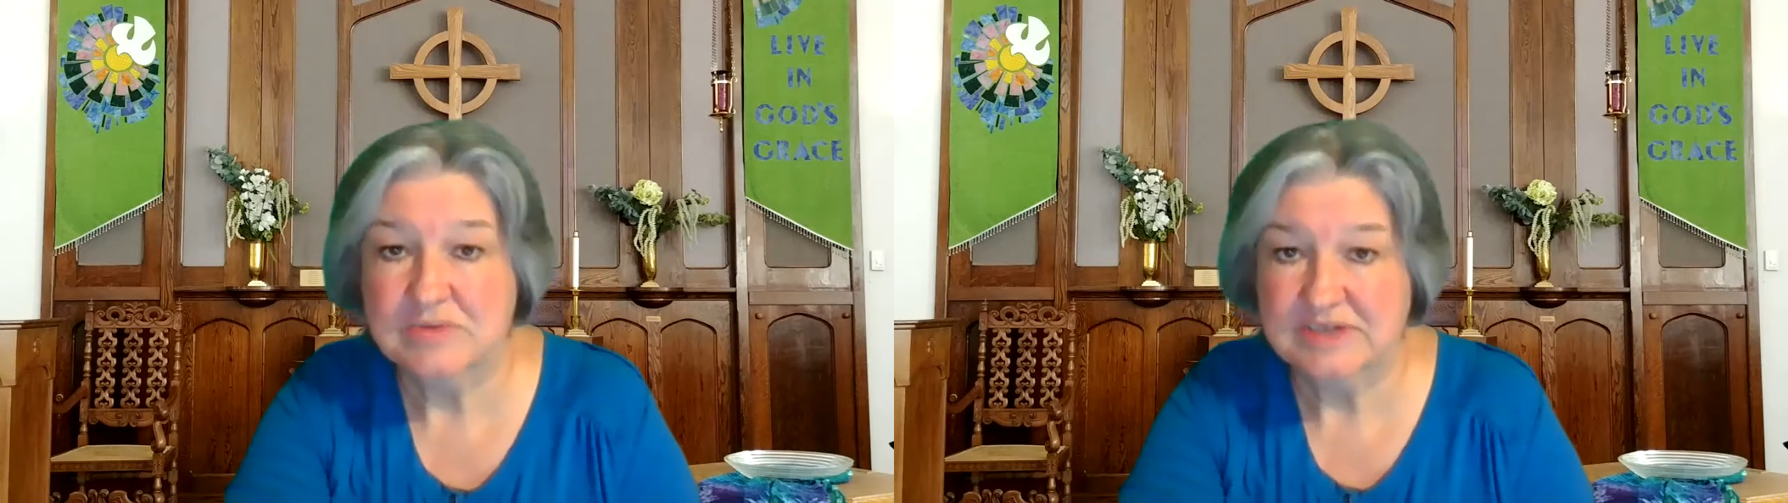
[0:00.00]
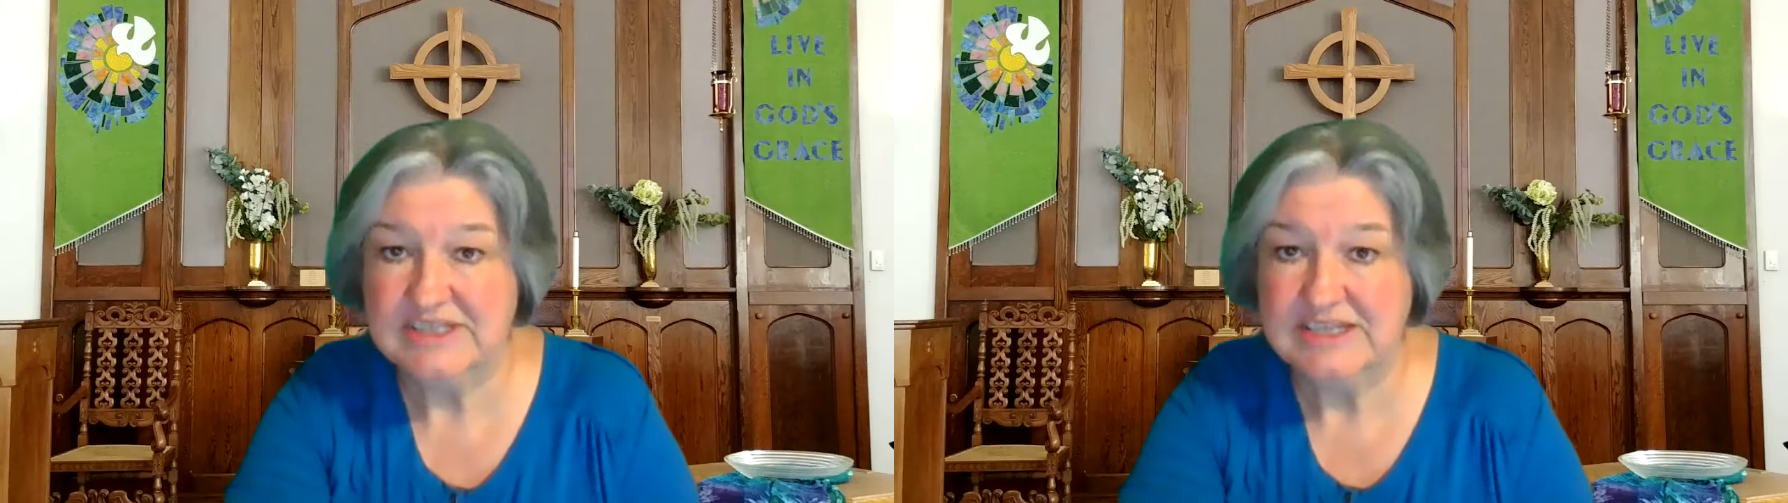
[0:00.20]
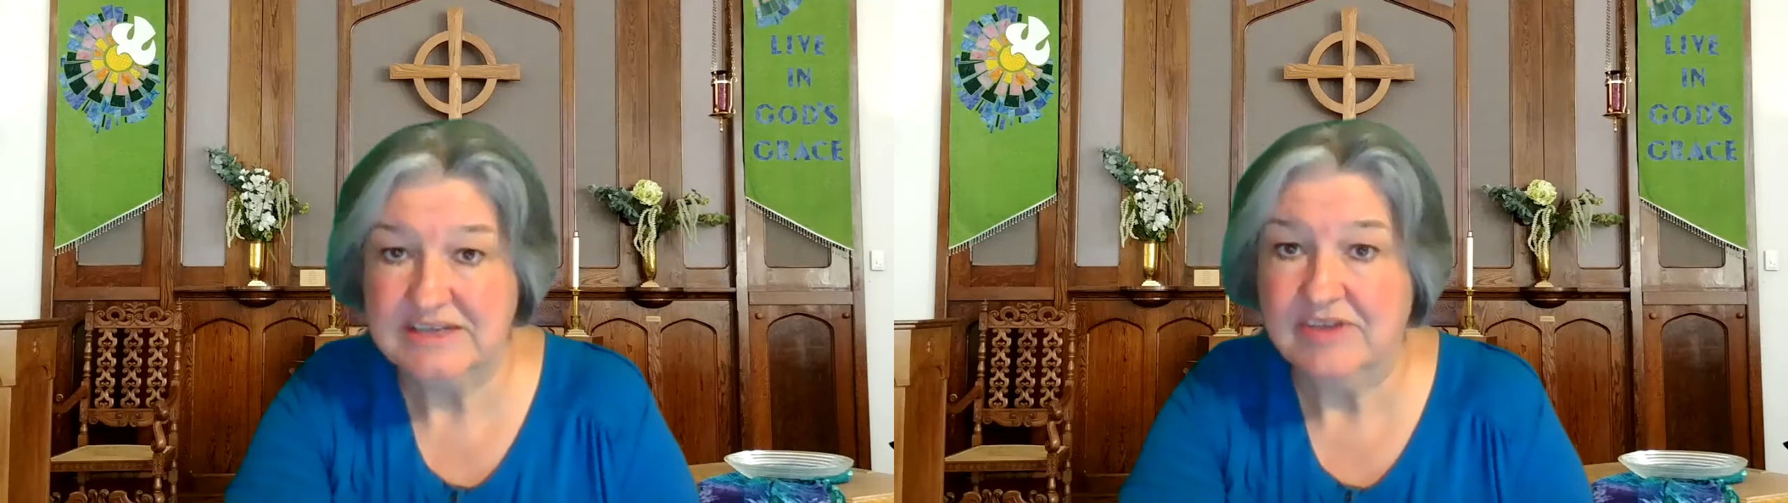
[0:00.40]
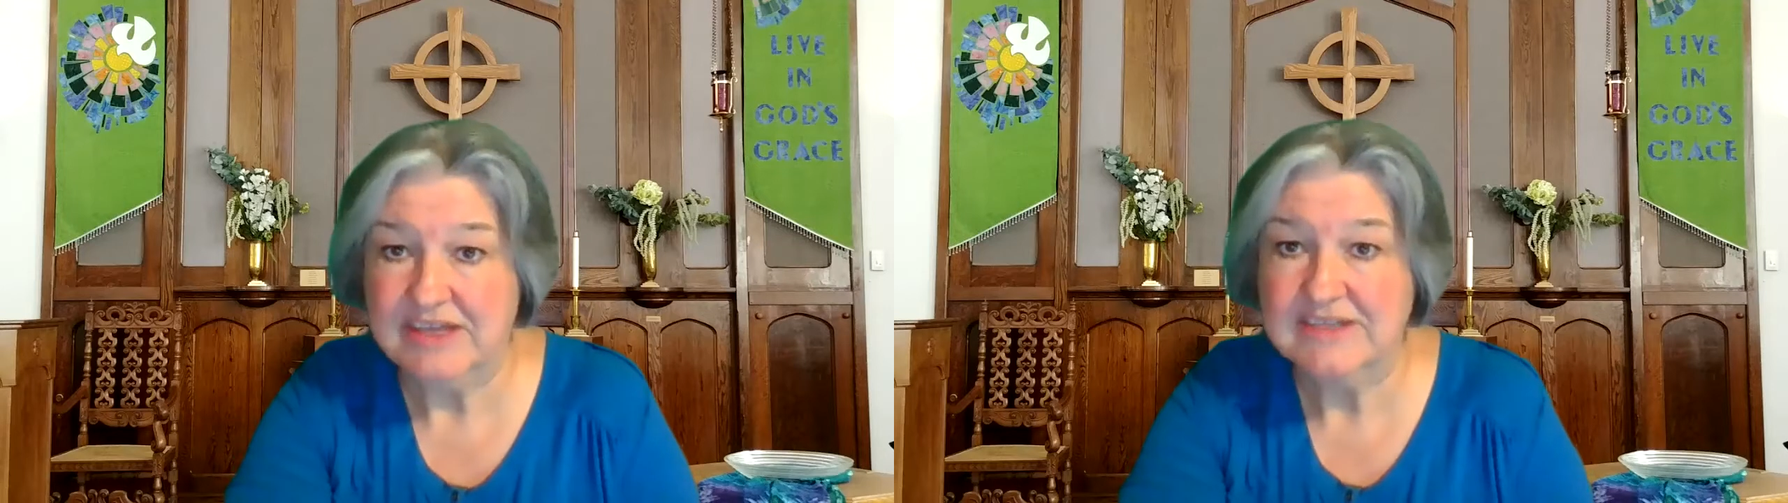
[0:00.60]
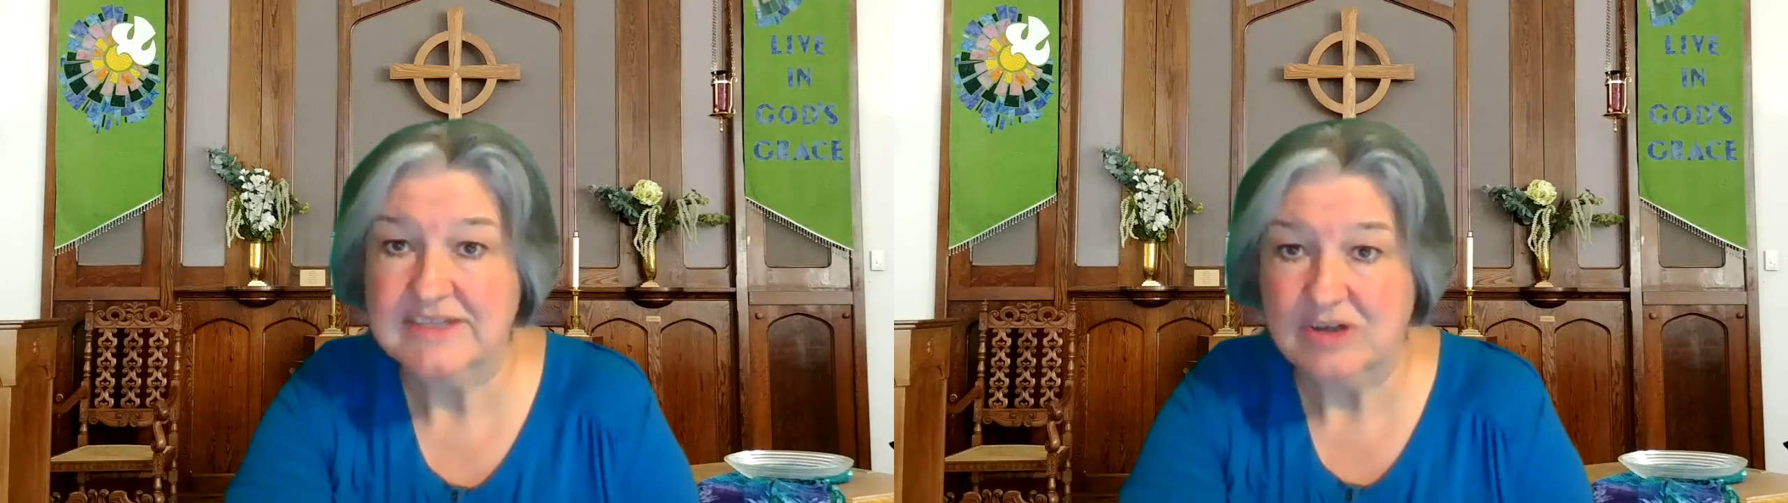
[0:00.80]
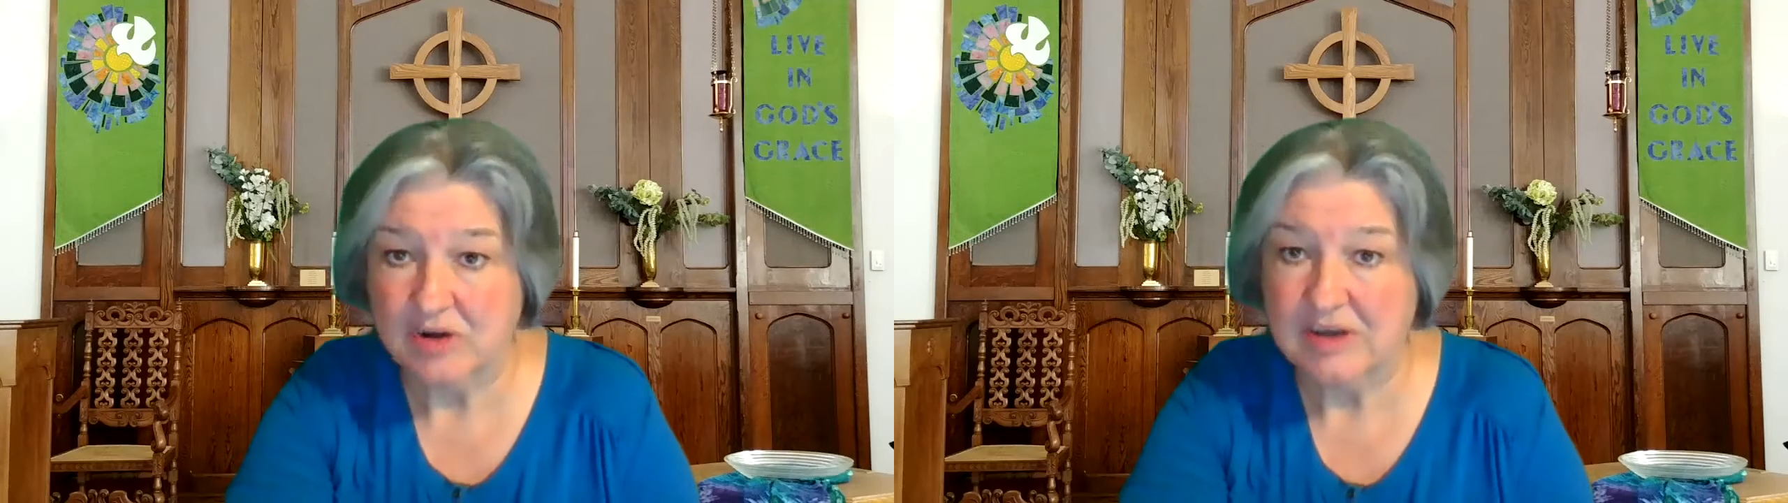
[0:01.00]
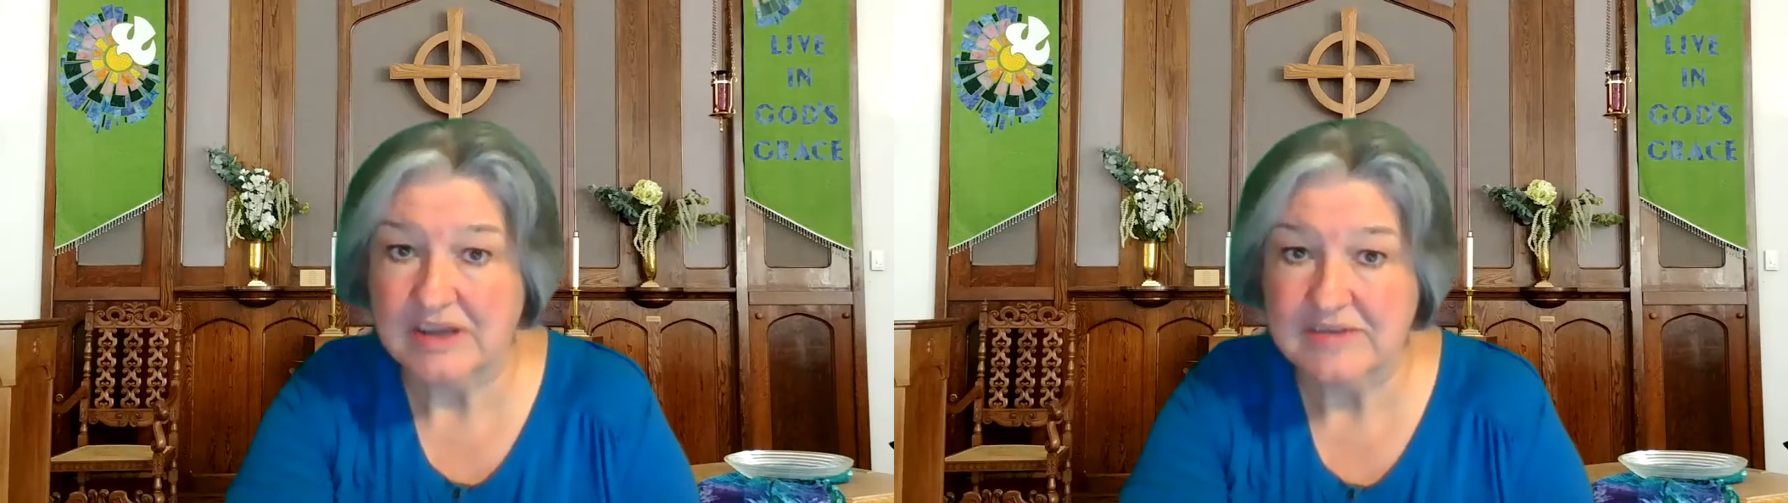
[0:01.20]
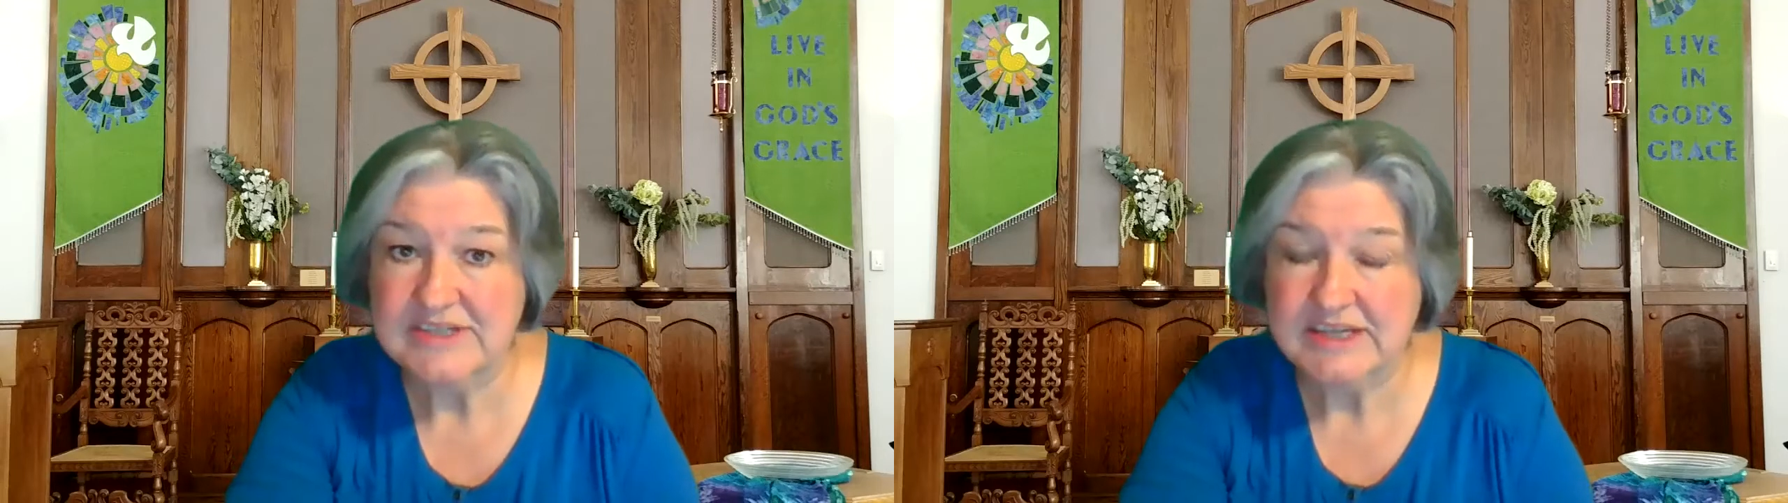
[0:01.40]
to receive us and our
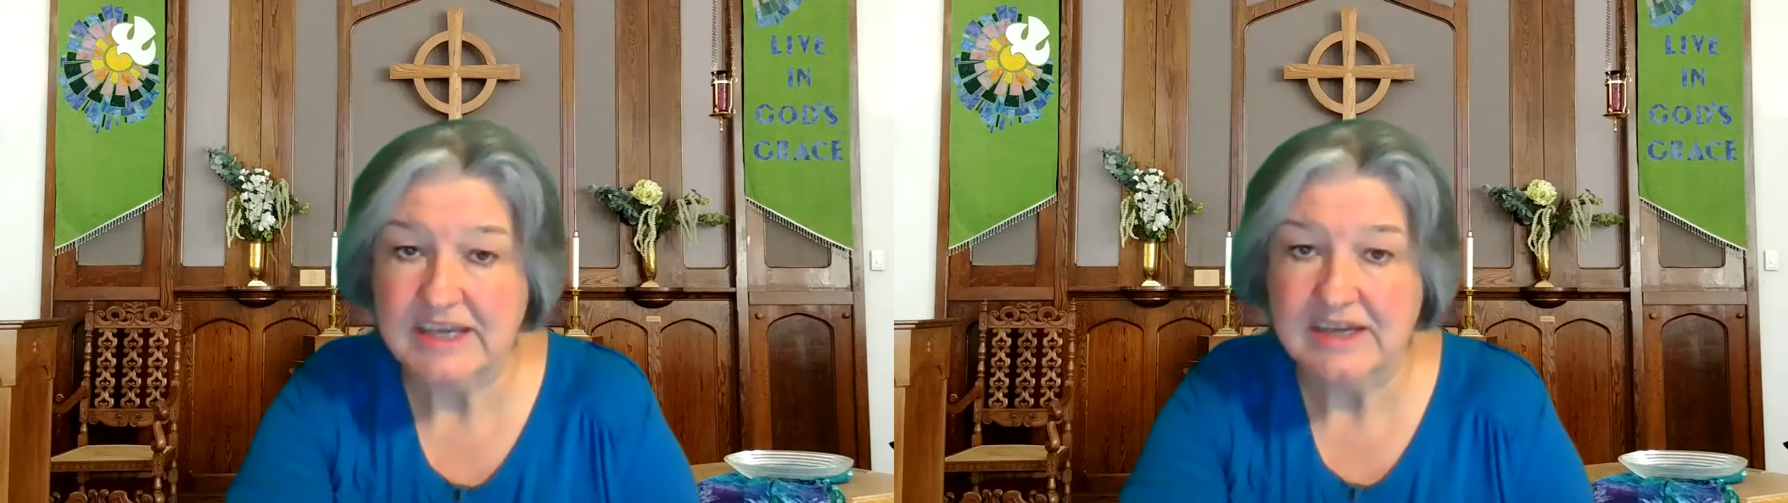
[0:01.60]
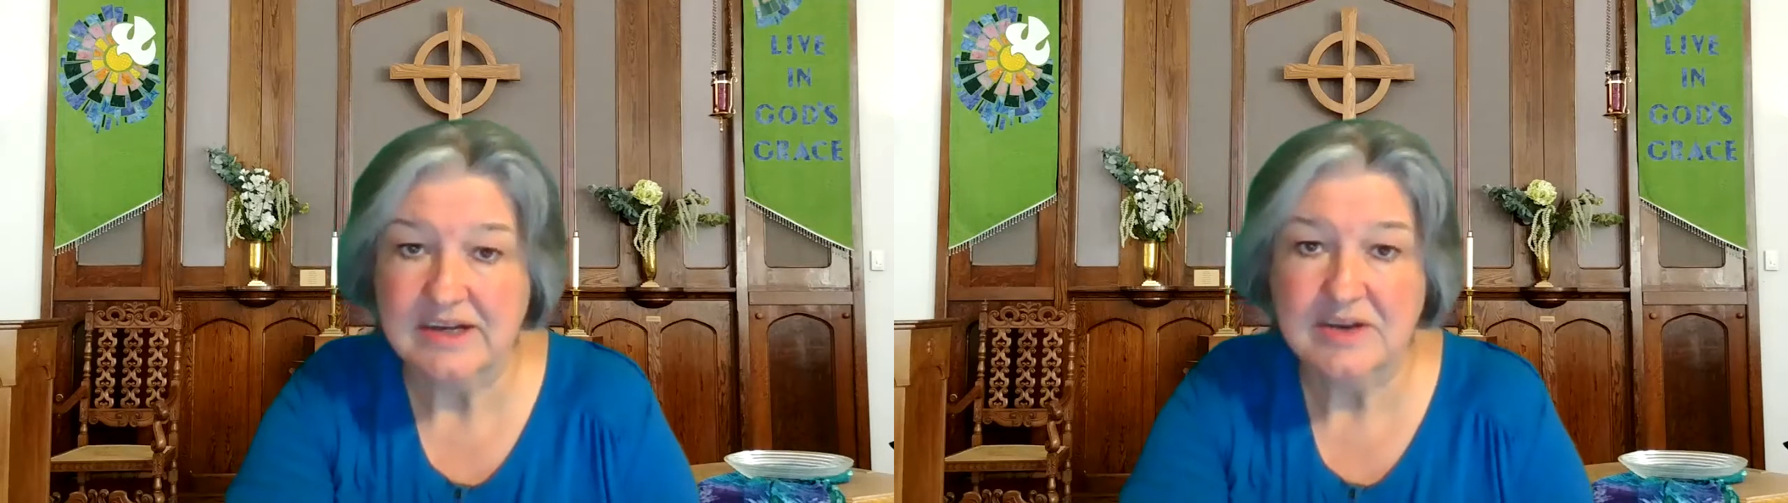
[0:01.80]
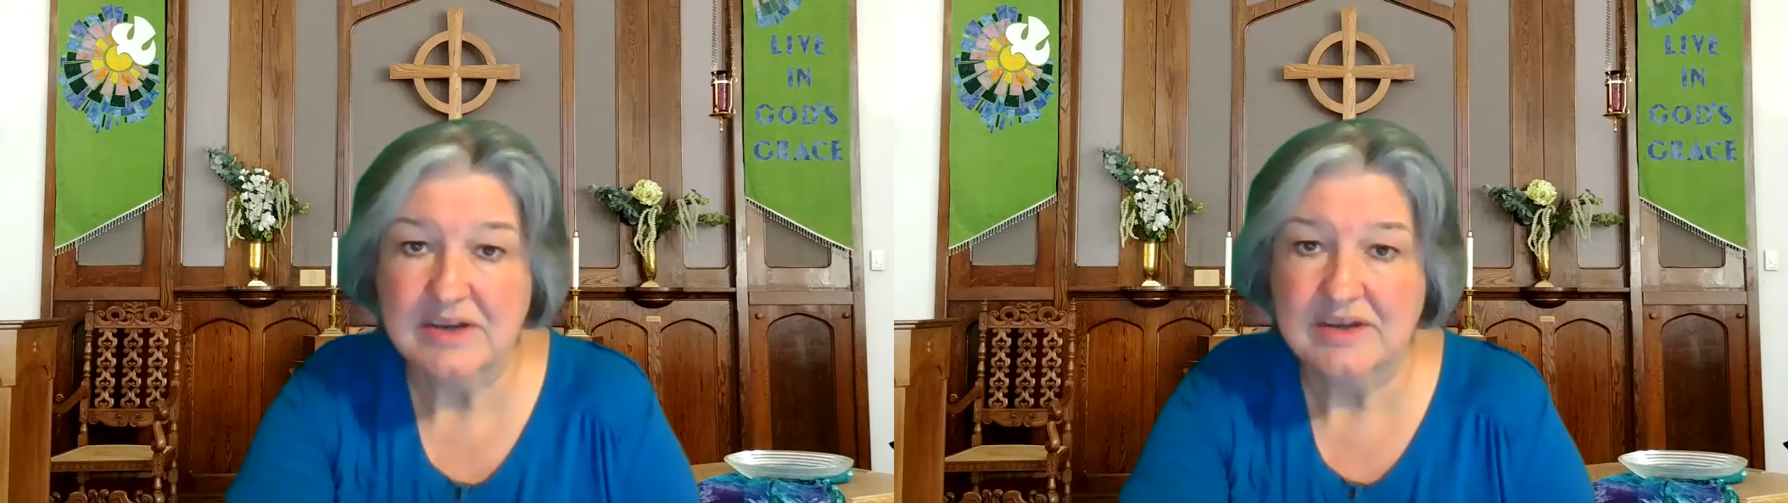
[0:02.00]
gifts again,